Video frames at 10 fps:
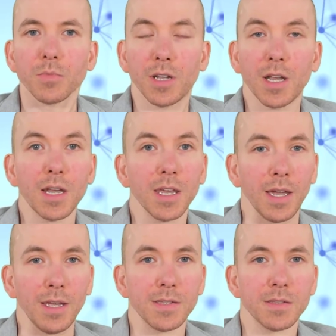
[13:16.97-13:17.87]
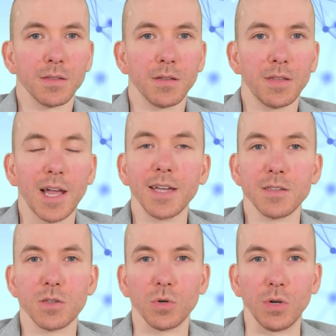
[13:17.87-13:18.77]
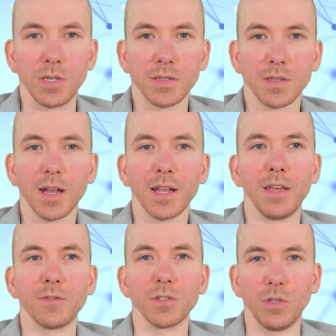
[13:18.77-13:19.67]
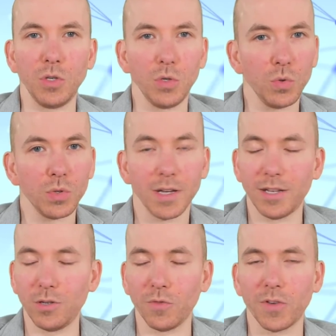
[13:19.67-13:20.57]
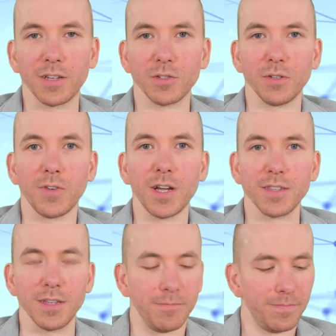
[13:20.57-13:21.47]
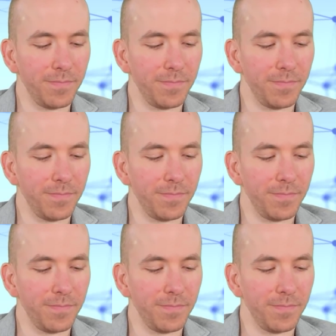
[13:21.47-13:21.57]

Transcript: But in any case, that is a choice that I leave to you and your financial advisor.